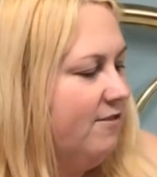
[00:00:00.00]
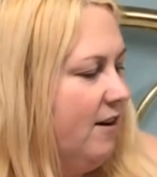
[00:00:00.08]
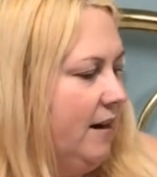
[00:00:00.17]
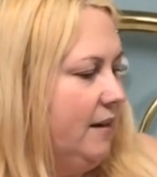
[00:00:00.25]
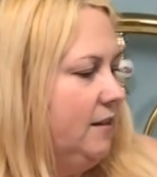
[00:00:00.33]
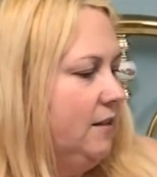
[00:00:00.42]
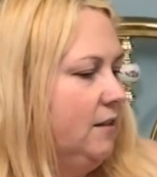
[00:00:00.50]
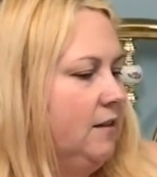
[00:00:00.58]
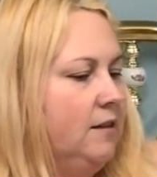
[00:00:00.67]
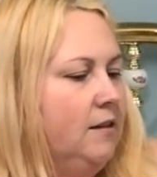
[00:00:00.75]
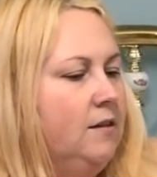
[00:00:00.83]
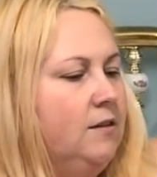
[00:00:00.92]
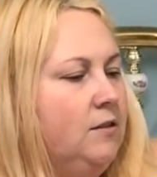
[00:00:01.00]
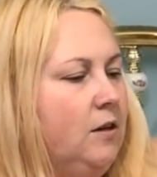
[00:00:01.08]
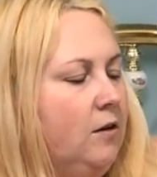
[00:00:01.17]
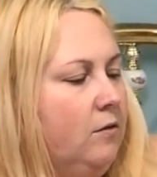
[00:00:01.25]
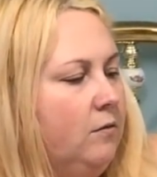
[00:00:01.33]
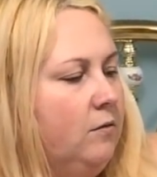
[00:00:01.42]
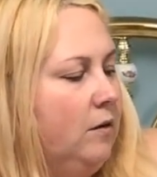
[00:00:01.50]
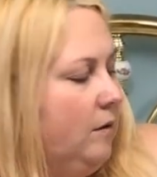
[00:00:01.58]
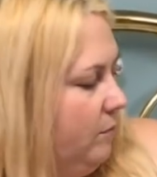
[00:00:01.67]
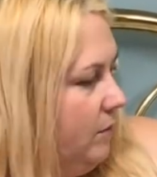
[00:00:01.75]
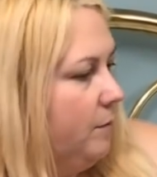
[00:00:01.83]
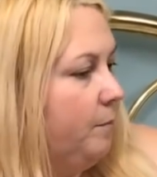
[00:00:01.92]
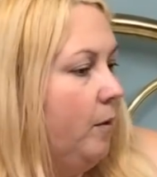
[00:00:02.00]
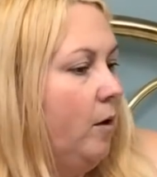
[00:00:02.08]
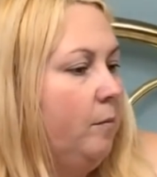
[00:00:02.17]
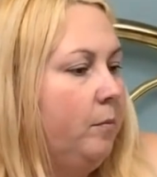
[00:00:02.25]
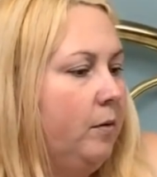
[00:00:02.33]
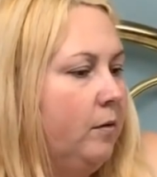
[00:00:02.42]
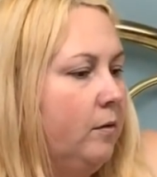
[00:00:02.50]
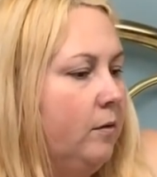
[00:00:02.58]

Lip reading: Right. So I'm going to pop